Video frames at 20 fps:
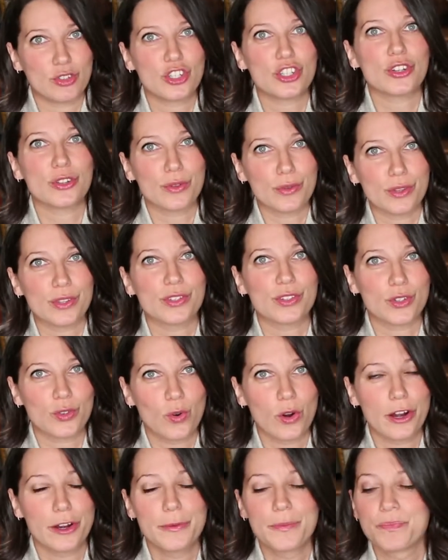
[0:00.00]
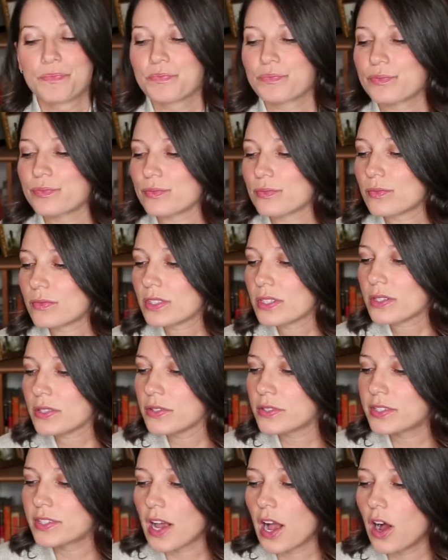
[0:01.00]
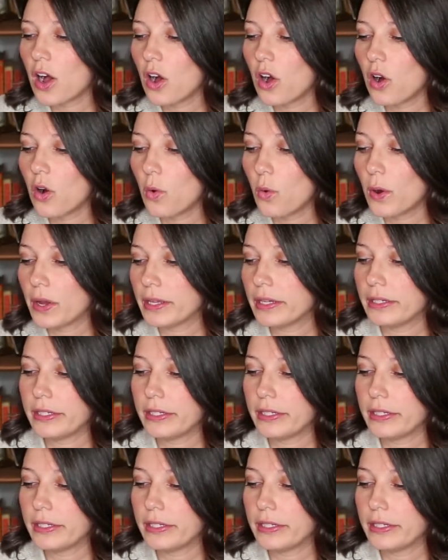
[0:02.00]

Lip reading: to the store. So,